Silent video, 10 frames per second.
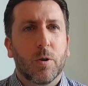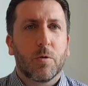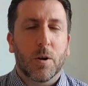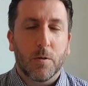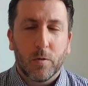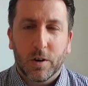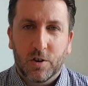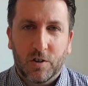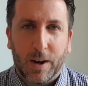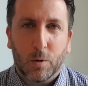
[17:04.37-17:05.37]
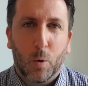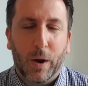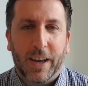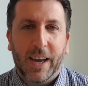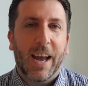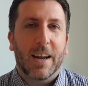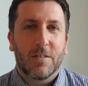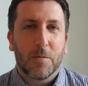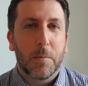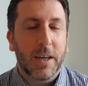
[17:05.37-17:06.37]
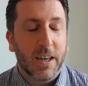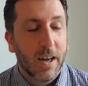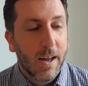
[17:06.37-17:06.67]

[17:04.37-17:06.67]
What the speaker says: real time, you realise just how quick he had to be.